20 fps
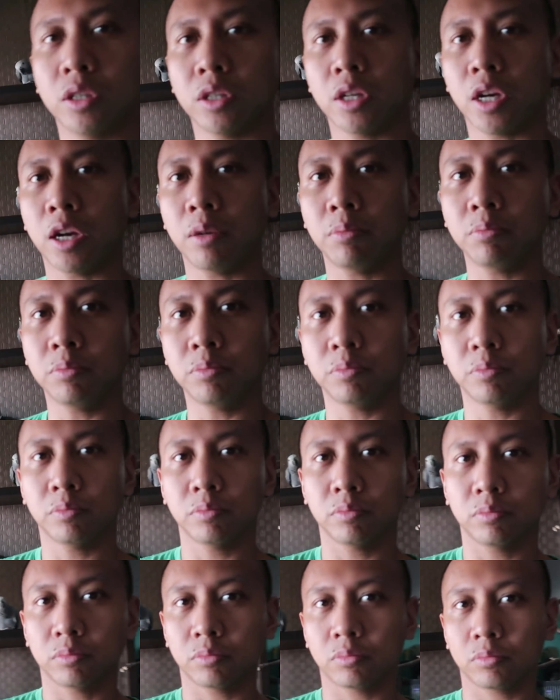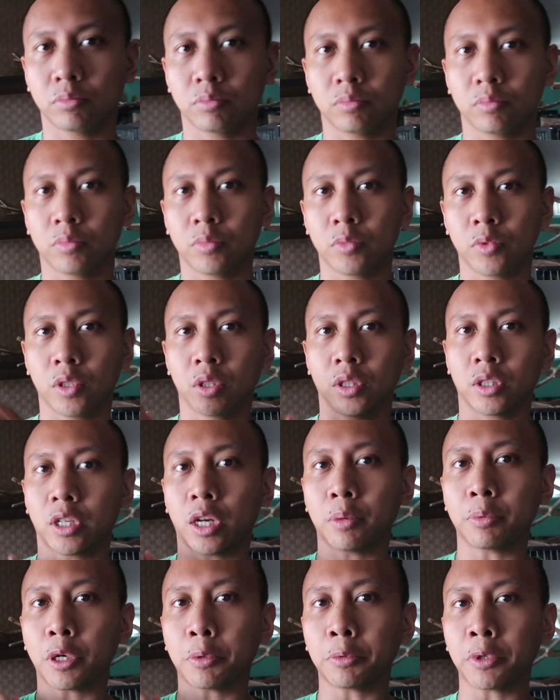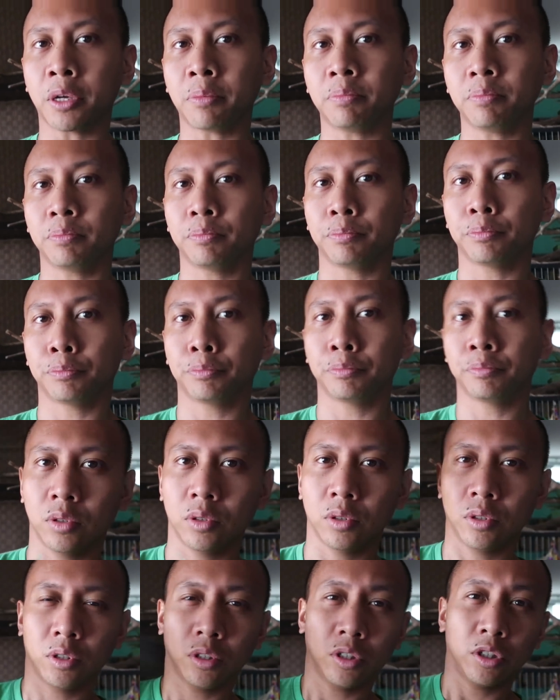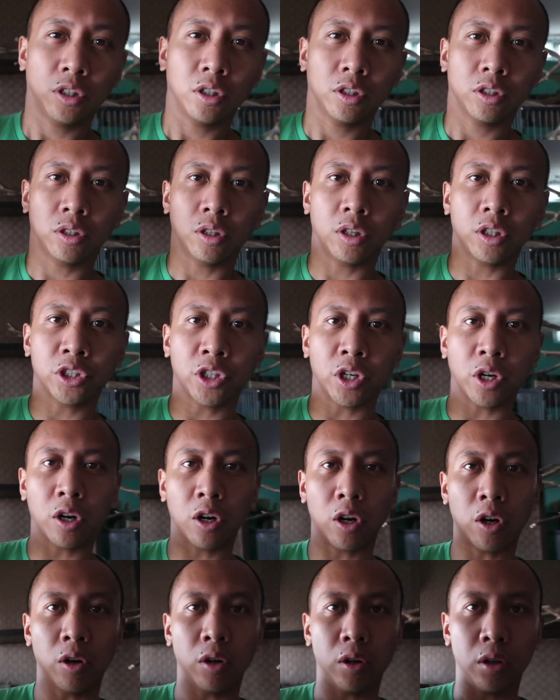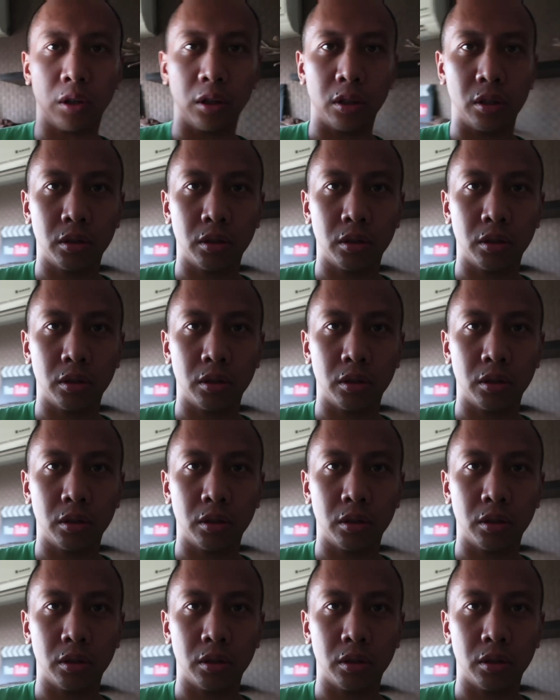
Come. Come, come, come. Good girl.